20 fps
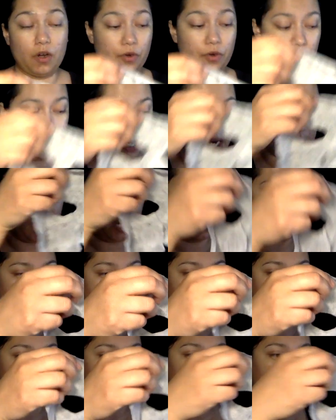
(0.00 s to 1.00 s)
created
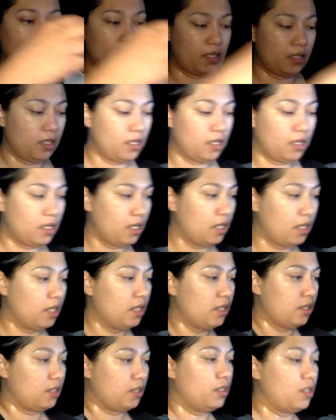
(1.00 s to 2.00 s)
that way.
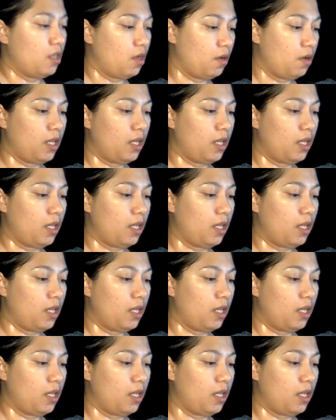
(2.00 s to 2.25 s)
So